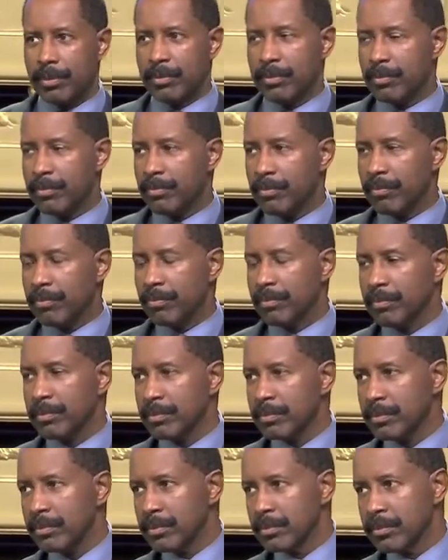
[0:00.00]

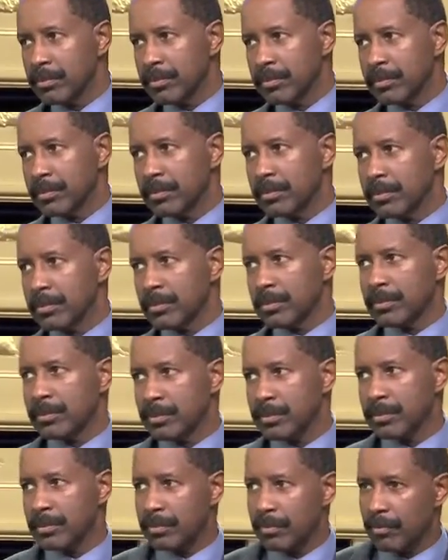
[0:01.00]

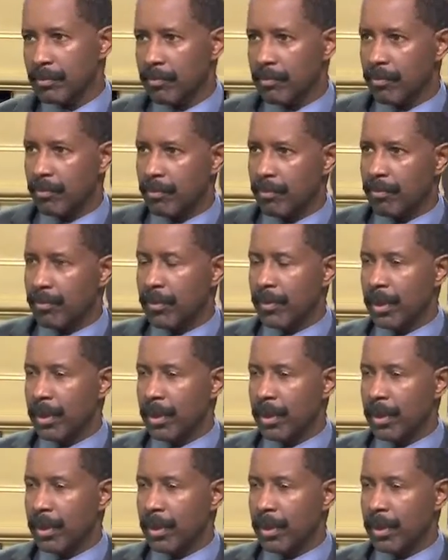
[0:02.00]
[no speech]